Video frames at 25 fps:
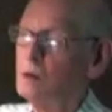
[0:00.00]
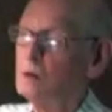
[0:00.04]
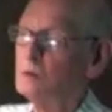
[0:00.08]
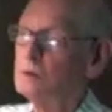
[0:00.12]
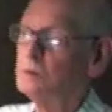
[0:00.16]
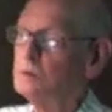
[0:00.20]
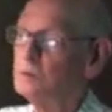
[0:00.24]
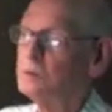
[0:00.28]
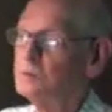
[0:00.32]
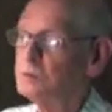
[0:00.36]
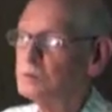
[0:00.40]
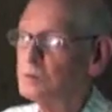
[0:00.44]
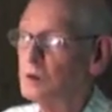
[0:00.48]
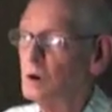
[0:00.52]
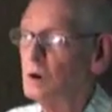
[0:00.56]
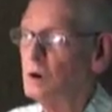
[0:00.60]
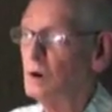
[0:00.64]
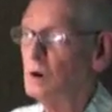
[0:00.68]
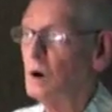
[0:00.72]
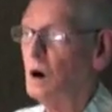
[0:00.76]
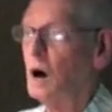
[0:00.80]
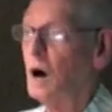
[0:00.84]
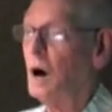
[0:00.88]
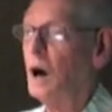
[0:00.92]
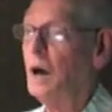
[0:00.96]

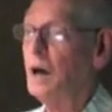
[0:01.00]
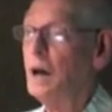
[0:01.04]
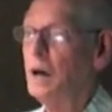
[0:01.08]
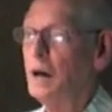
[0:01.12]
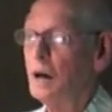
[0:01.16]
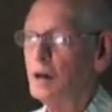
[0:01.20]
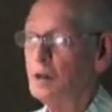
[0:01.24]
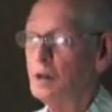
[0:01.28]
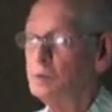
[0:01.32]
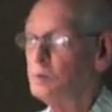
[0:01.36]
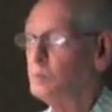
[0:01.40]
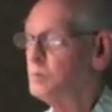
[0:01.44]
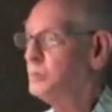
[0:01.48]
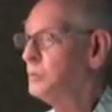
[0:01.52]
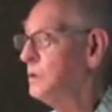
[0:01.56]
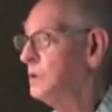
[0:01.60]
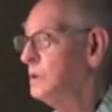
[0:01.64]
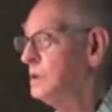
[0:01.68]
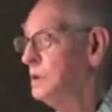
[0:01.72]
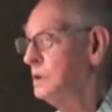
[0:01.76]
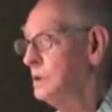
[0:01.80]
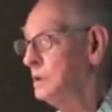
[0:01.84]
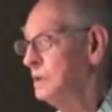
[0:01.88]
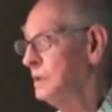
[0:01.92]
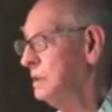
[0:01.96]
So I'd
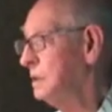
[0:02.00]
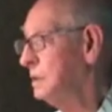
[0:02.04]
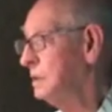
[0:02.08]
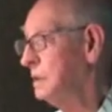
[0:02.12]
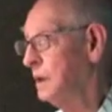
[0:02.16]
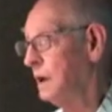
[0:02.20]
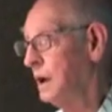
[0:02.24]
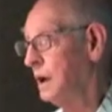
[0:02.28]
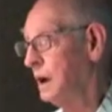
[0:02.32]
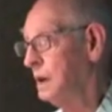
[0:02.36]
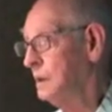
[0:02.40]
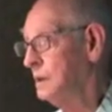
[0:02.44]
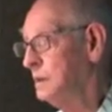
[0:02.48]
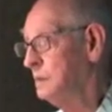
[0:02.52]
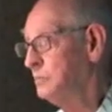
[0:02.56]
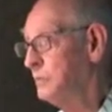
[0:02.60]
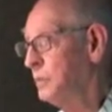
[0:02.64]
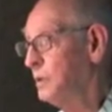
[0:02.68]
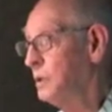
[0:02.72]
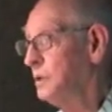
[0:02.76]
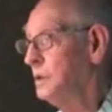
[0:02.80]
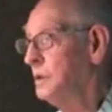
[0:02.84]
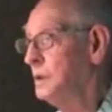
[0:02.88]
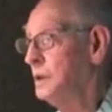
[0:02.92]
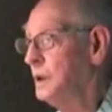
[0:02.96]
pull
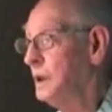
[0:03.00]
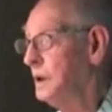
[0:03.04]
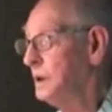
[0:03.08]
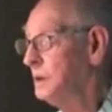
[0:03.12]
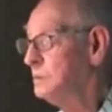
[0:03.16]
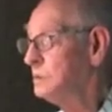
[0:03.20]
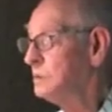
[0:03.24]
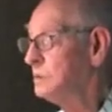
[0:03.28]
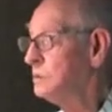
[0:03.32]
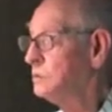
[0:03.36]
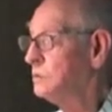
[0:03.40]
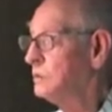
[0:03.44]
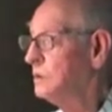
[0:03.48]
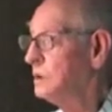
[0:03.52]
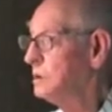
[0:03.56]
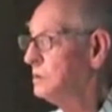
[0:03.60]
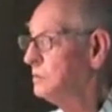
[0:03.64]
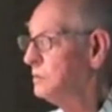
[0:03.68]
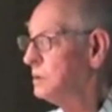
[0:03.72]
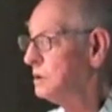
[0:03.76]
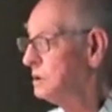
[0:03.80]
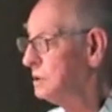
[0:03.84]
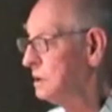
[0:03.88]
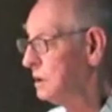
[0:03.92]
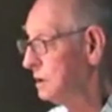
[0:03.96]
the eggs at
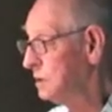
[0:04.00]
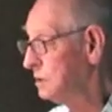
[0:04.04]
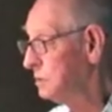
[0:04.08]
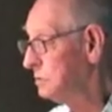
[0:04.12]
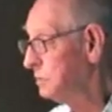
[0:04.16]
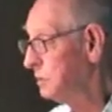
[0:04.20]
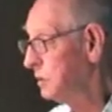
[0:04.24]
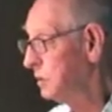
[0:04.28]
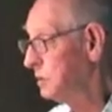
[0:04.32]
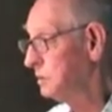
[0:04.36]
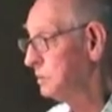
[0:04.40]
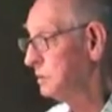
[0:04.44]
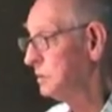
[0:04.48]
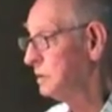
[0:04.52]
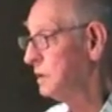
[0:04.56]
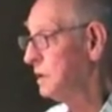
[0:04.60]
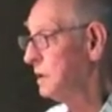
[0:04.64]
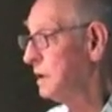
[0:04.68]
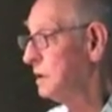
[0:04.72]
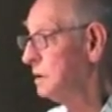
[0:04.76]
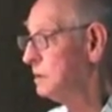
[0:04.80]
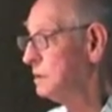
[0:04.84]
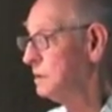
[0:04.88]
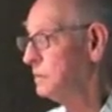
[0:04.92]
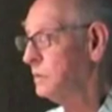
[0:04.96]
21 days, put them in the
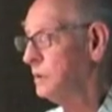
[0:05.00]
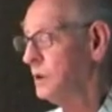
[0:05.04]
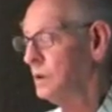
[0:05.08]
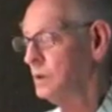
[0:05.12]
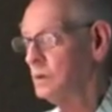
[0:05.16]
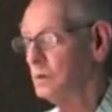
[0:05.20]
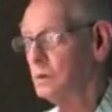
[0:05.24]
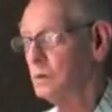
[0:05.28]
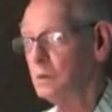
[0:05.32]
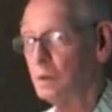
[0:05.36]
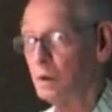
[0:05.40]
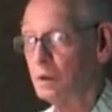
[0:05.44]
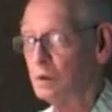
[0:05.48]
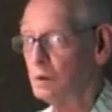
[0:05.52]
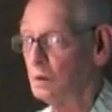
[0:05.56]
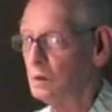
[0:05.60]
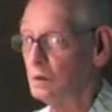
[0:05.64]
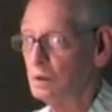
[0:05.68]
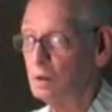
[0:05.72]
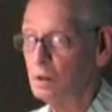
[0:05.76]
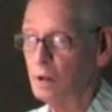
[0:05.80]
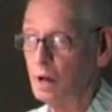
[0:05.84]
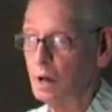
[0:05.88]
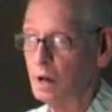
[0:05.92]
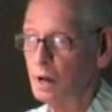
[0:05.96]
incubator, and they'd
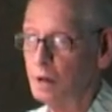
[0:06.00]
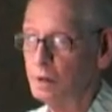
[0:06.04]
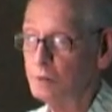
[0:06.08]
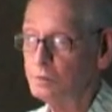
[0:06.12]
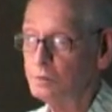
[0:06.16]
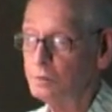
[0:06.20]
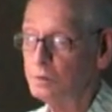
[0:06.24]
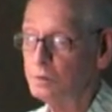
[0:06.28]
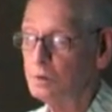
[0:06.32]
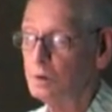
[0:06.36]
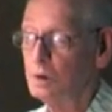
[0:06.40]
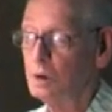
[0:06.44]
all hatch.